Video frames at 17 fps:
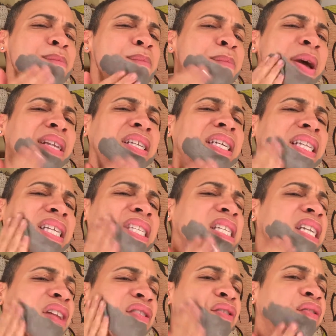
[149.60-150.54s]
mentioned this
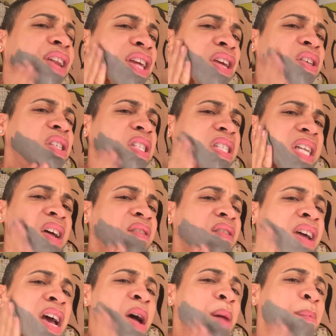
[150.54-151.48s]
in other videos and
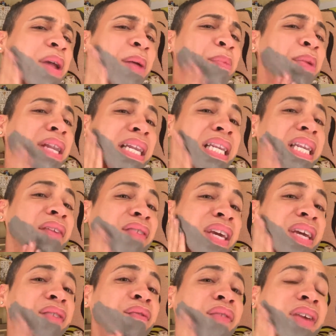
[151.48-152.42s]
stuff, but I've been
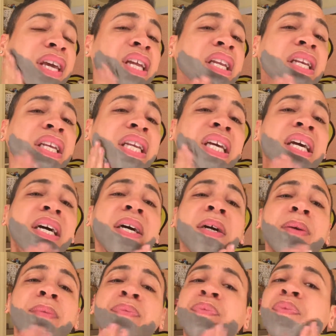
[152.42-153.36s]
living in
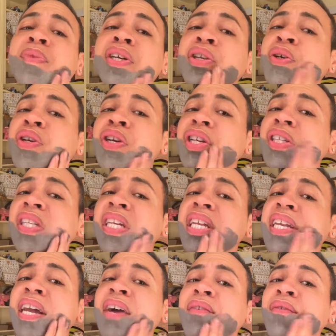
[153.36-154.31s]
New York
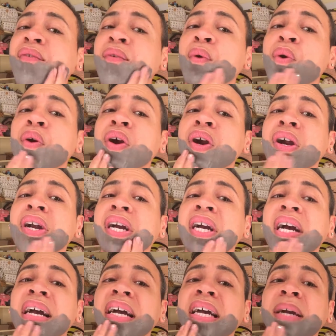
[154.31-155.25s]
City now for
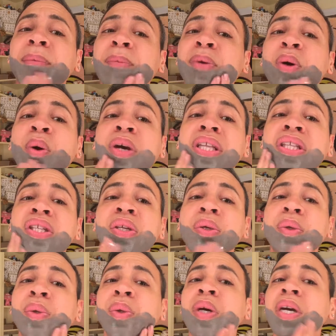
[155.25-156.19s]
I'm going
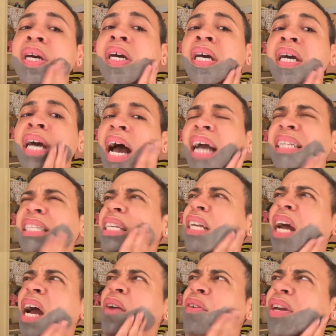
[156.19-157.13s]
to. I
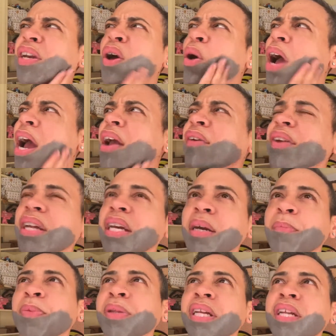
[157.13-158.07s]
already
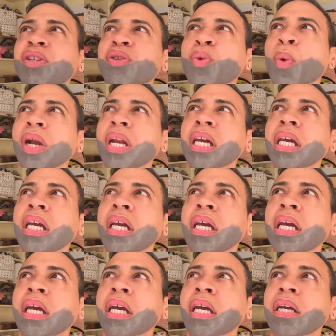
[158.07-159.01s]
completed
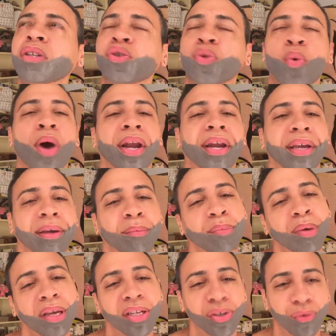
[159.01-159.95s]
2020.
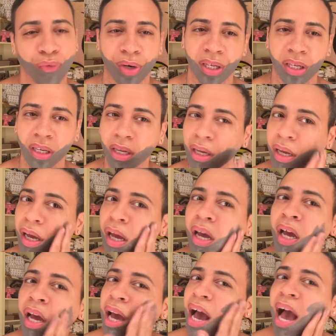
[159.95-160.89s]
Bitch, really?
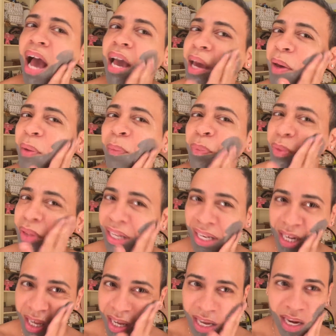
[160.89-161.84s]
I
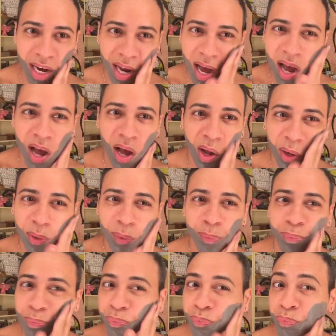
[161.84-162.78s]
completed
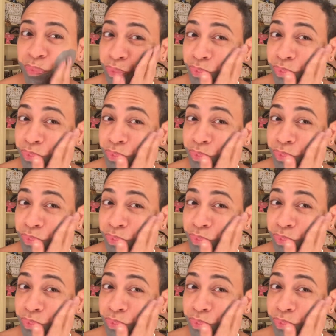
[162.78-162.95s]
10